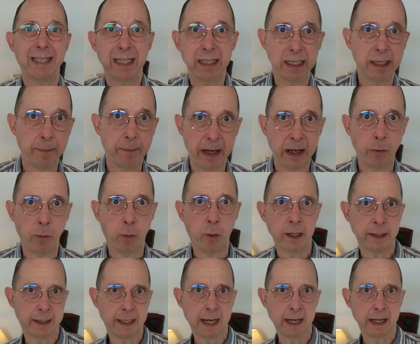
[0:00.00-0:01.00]

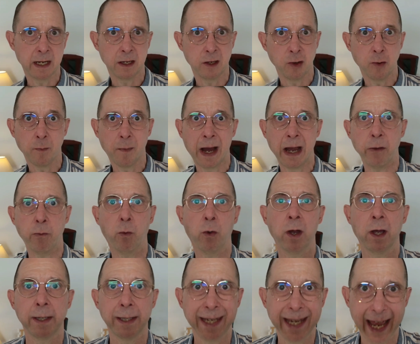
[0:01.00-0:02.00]
anticipate what data you might
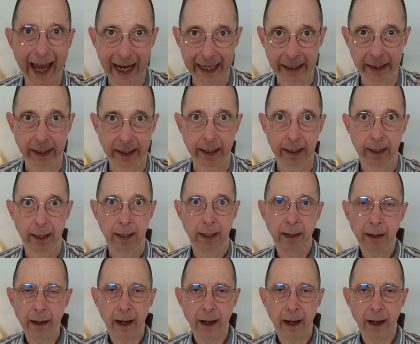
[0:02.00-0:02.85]
want next.